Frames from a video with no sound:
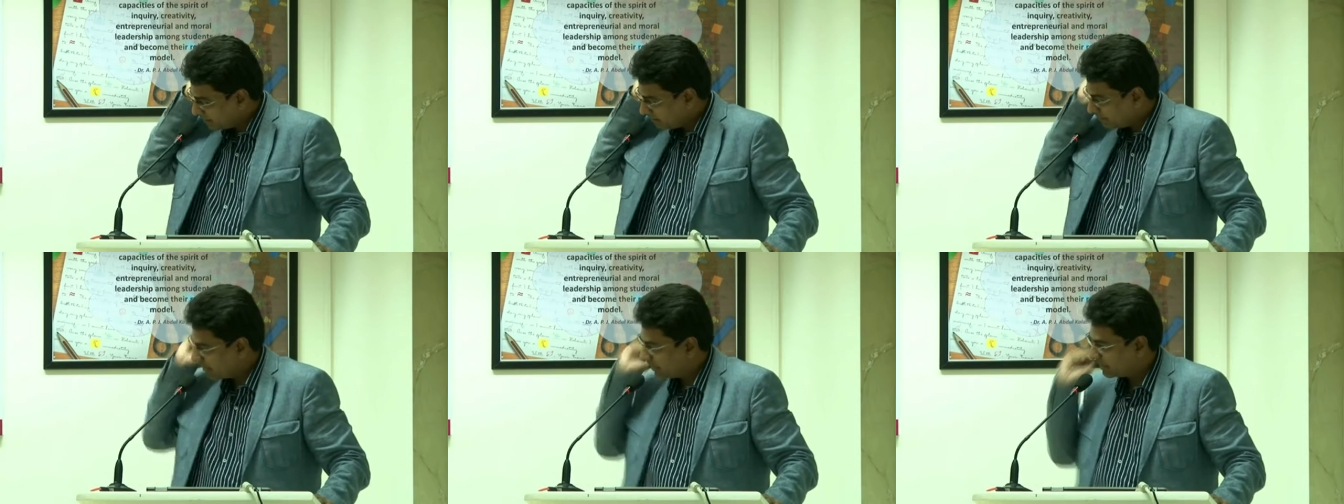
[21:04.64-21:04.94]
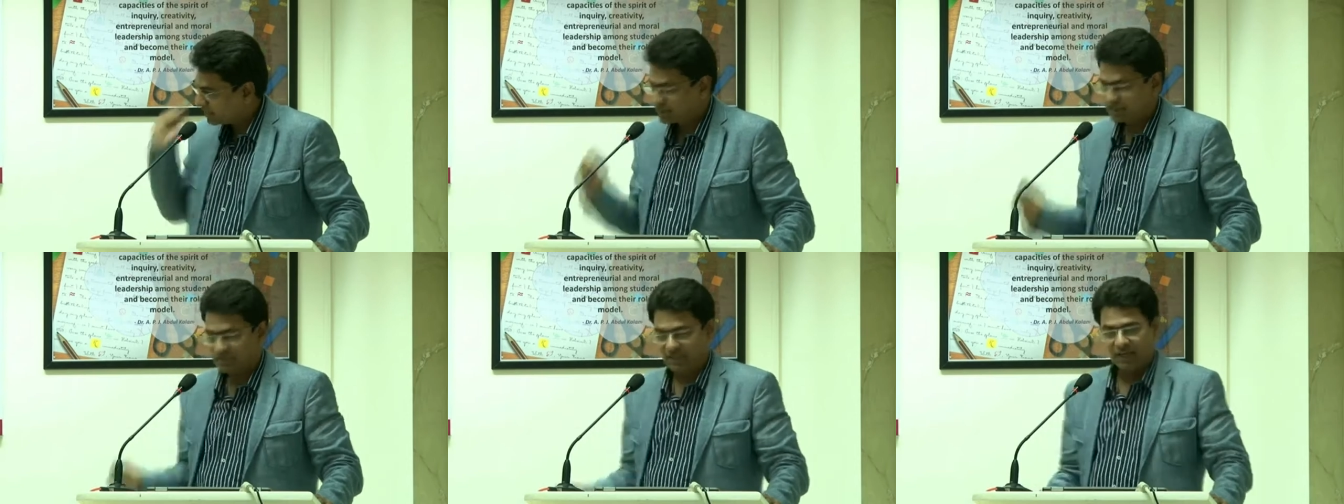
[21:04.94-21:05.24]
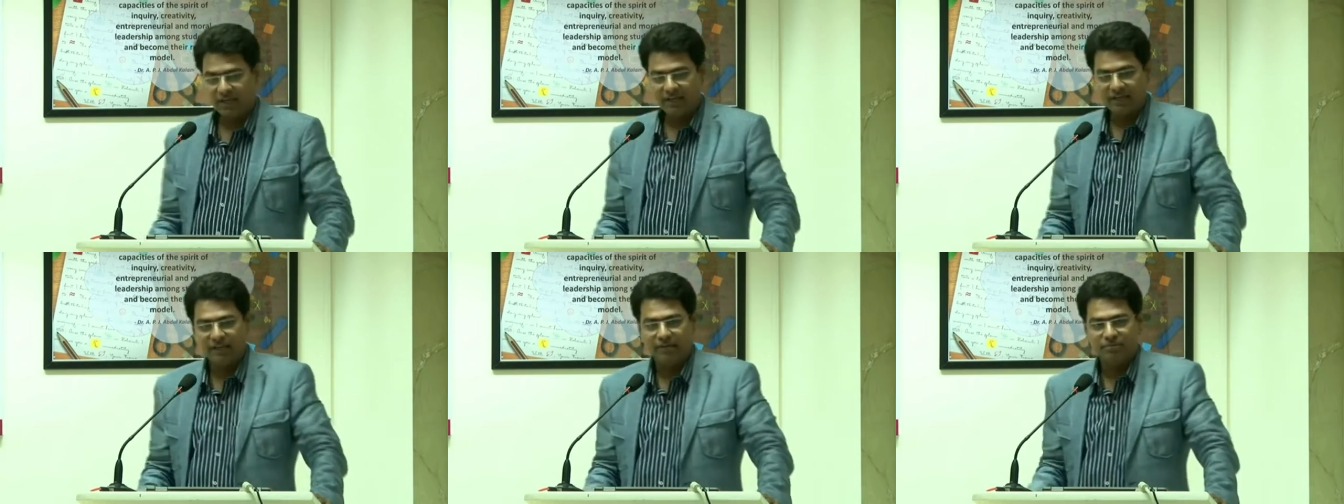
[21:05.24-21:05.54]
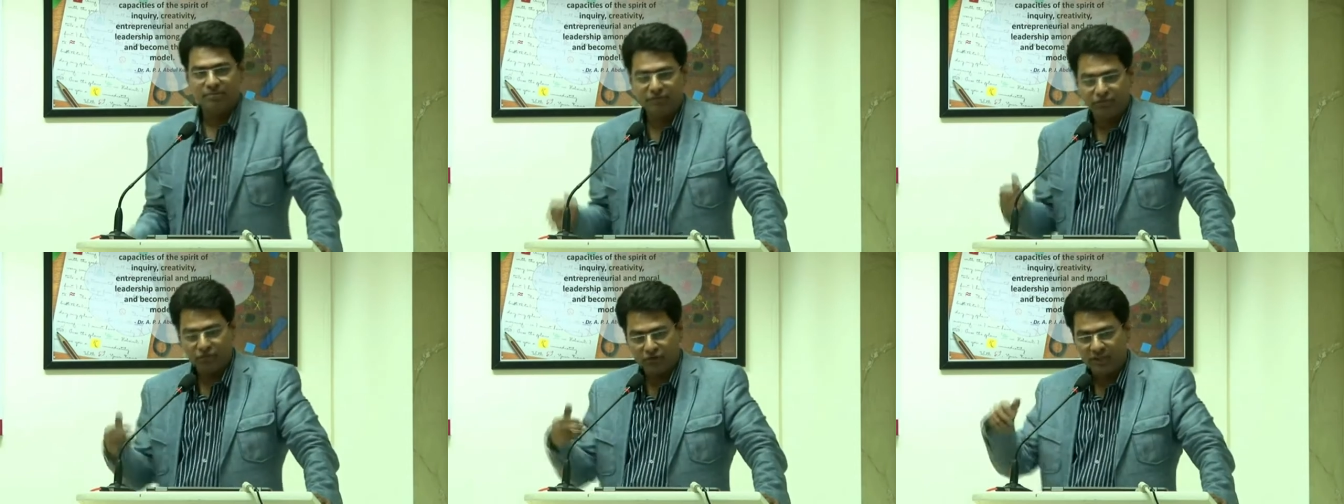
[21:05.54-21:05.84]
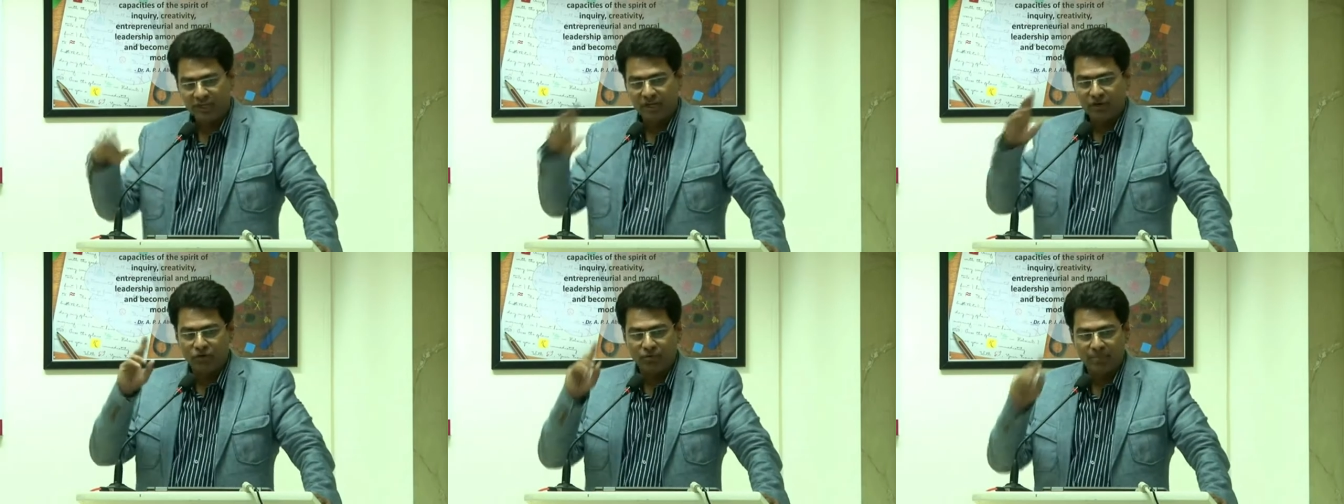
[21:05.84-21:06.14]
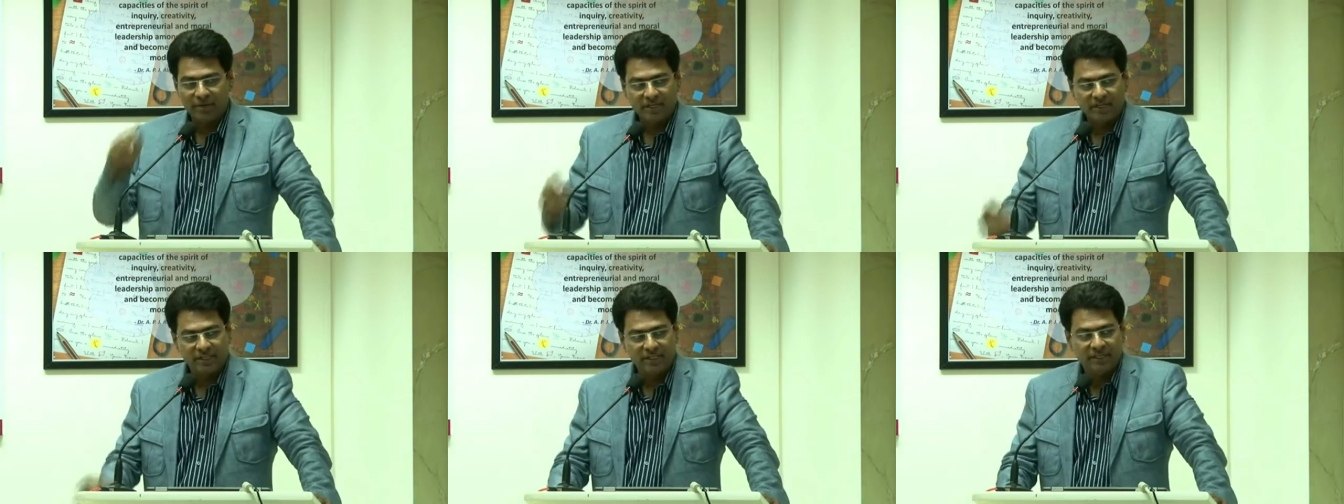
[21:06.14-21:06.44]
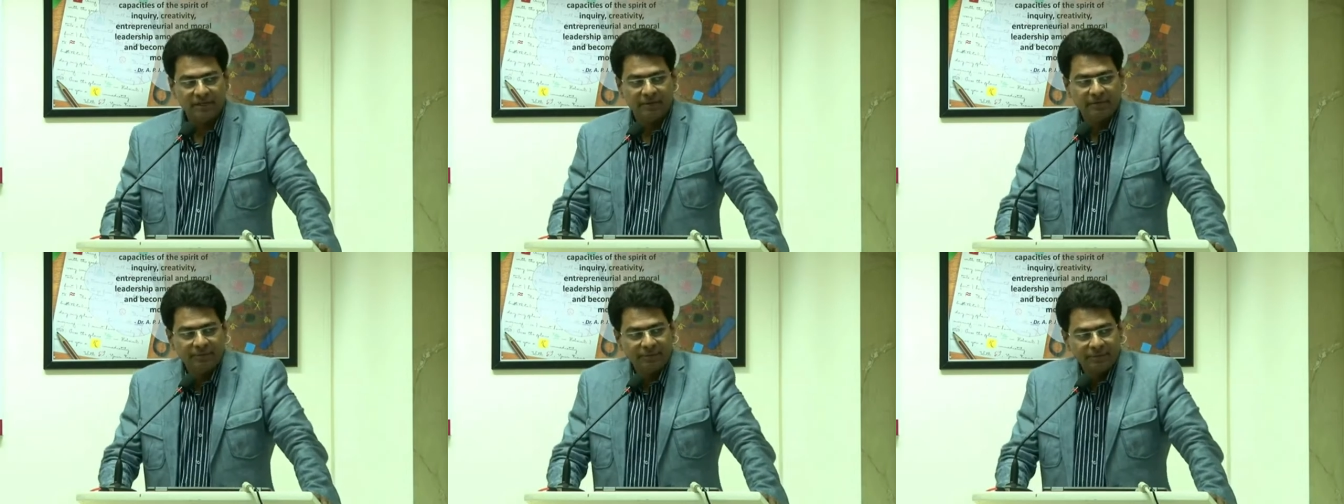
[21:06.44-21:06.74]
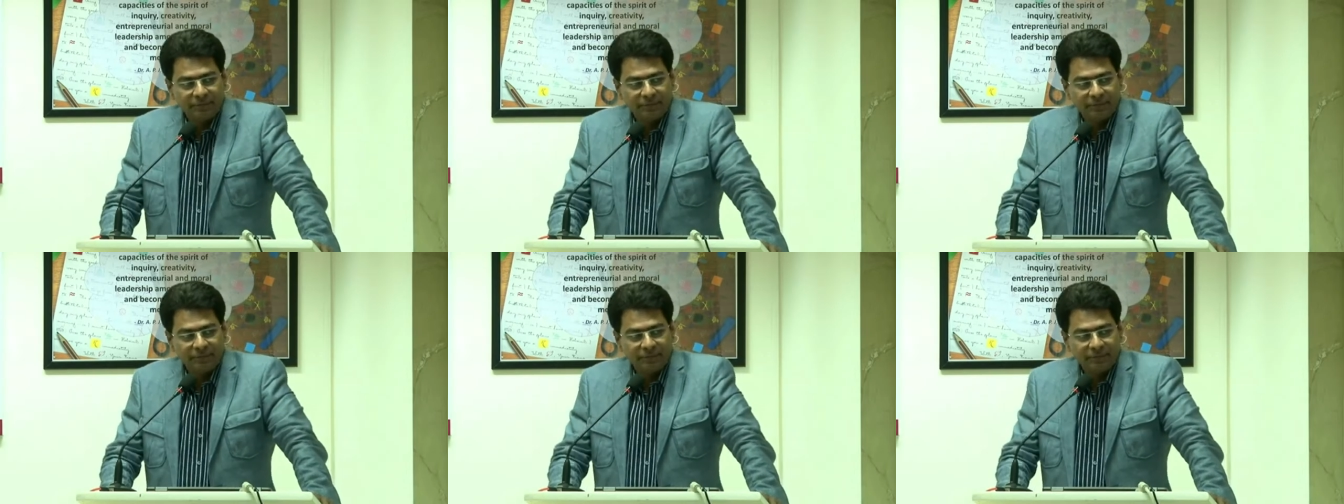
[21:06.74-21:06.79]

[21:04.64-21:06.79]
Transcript: Afghanistan and before that Romanian